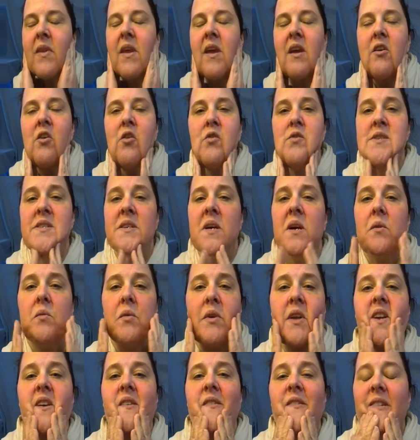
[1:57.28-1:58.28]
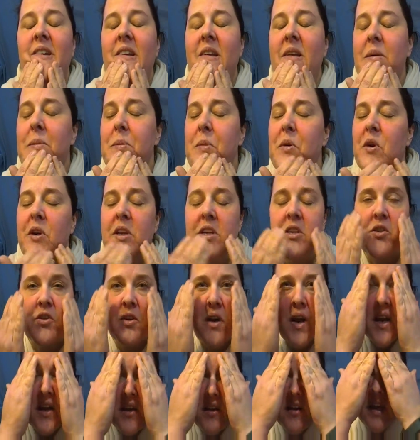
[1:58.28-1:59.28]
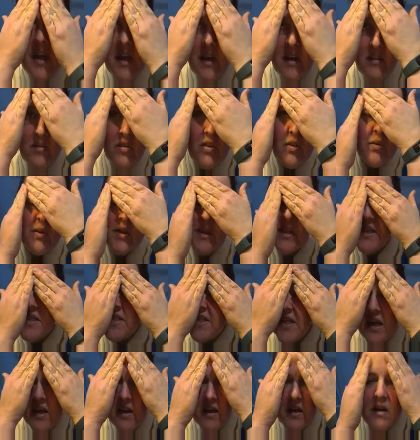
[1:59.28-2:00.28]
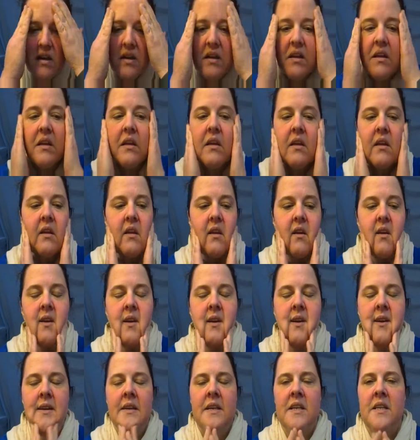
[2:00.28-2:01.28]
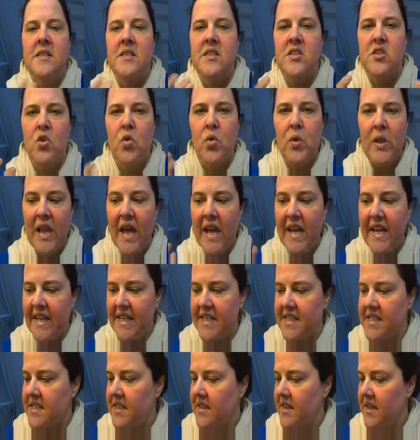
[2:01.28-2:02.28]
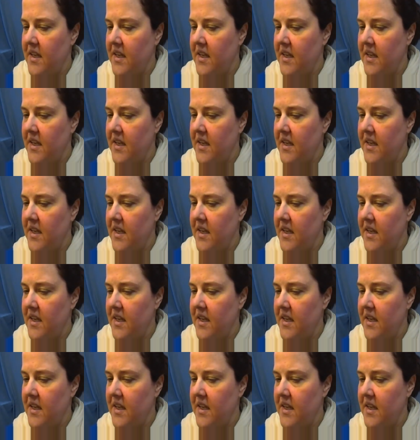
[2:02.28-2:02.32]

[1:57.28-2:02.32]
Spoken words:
It goes on really feeling pretty dry. You can't even really tell. It's so light.